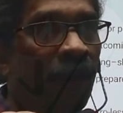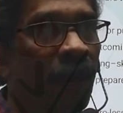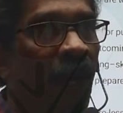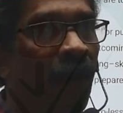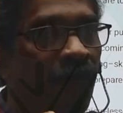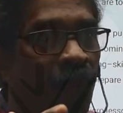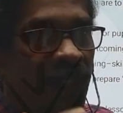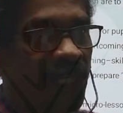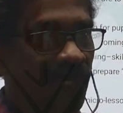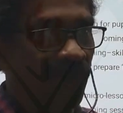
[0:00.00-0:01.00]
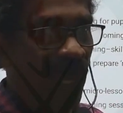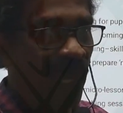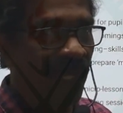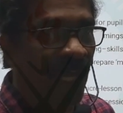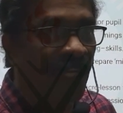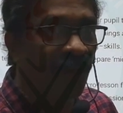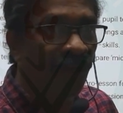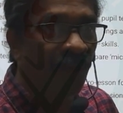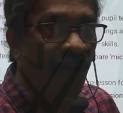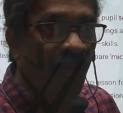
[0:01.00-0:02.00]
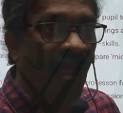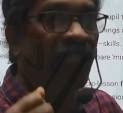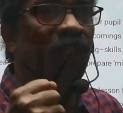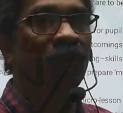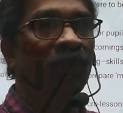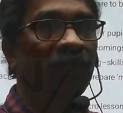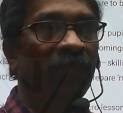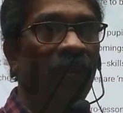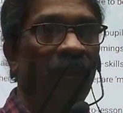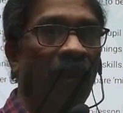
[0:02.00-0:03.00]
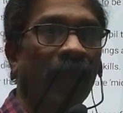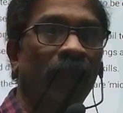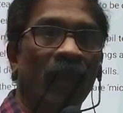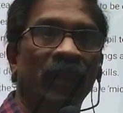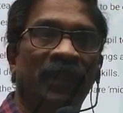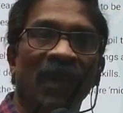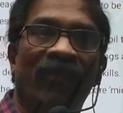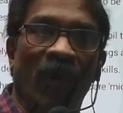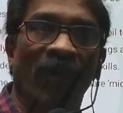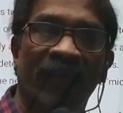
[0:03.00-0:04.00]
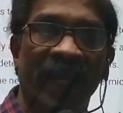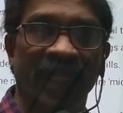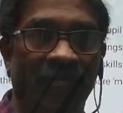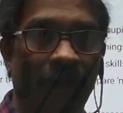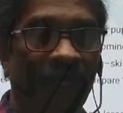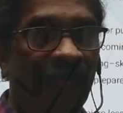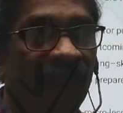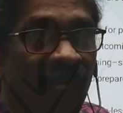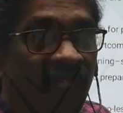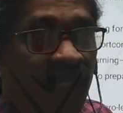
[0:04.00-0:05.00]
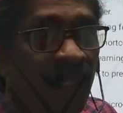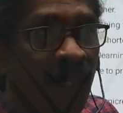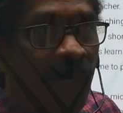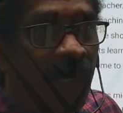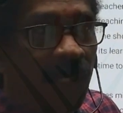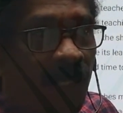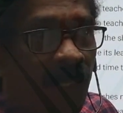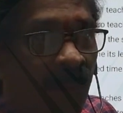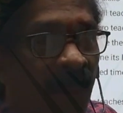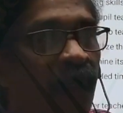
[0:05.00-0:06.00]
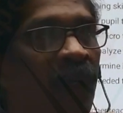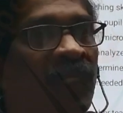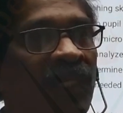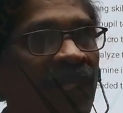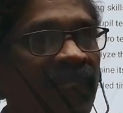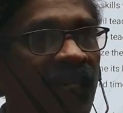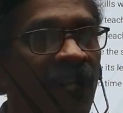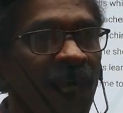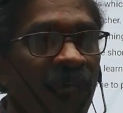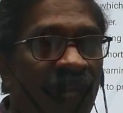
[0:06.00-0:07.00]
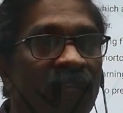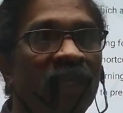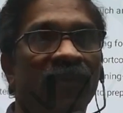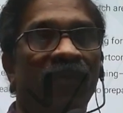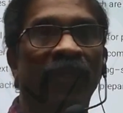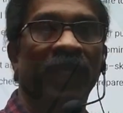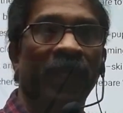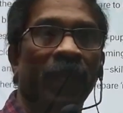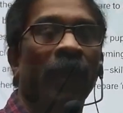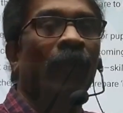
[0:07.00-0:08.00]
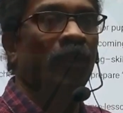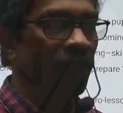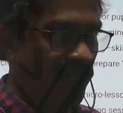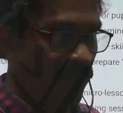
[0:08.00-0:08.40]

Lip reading: approach, a kind of attitude and self-confidence that micro teaching session ensures for the prospective